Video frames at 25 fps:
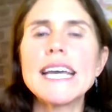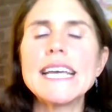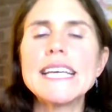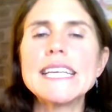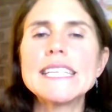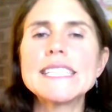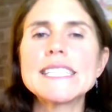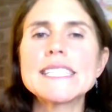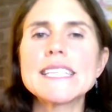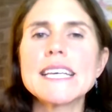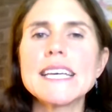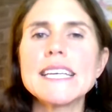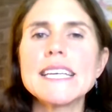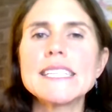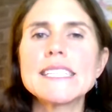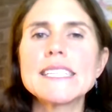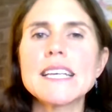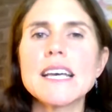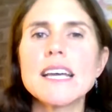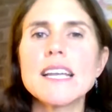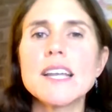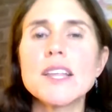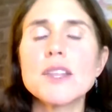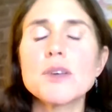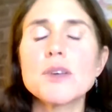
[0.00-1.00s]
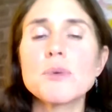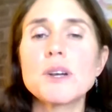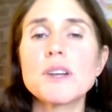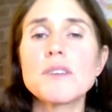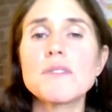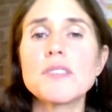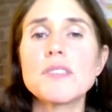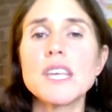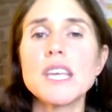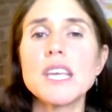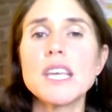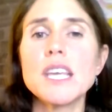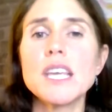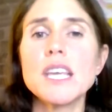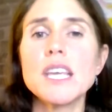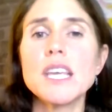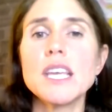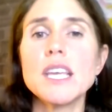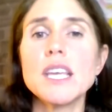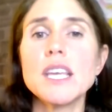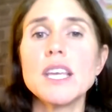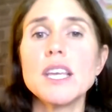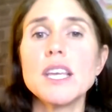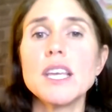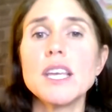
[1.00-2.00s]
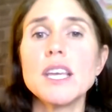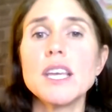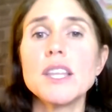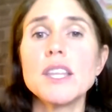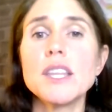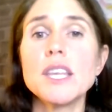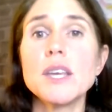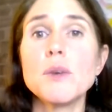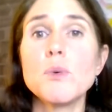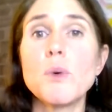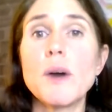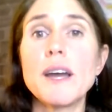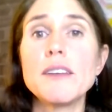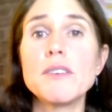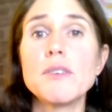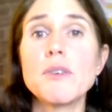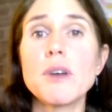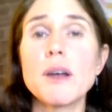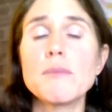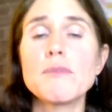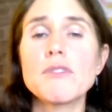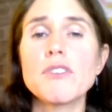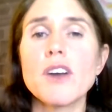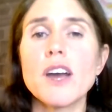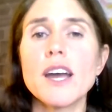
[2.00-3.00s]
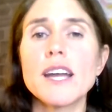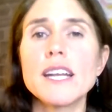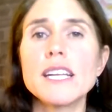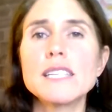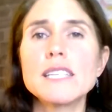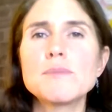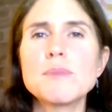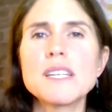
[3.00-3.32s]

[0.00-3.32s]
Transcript: is is another one of the the white grape varieties,